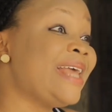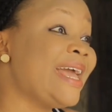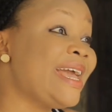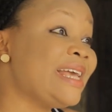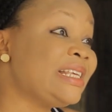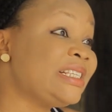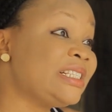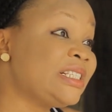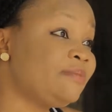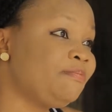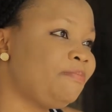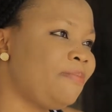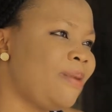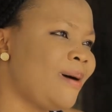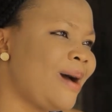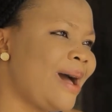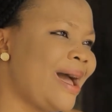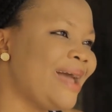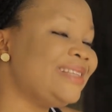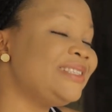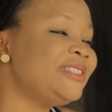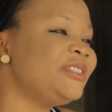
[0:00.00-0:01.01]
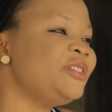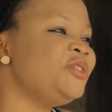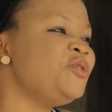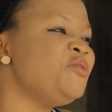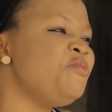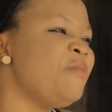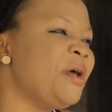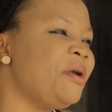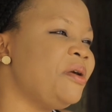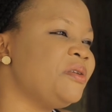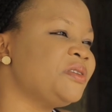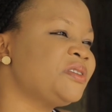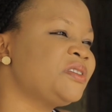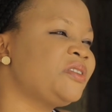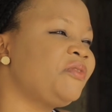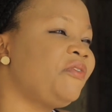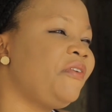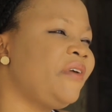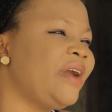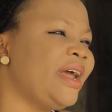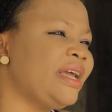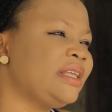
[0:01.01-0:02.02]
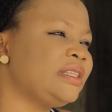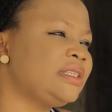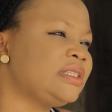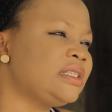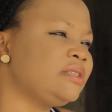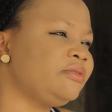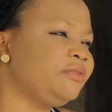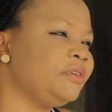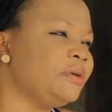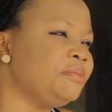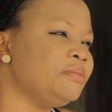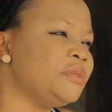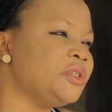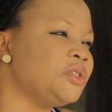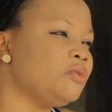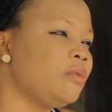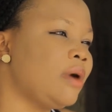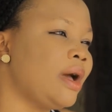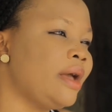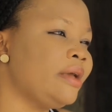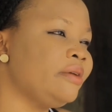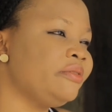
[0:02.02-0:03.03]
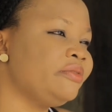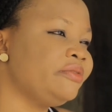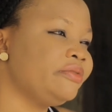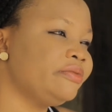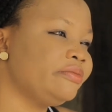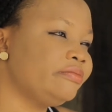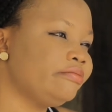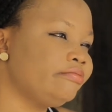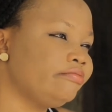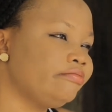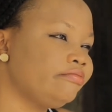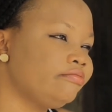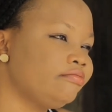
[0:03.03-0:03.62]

Despite numerous threats from his wife.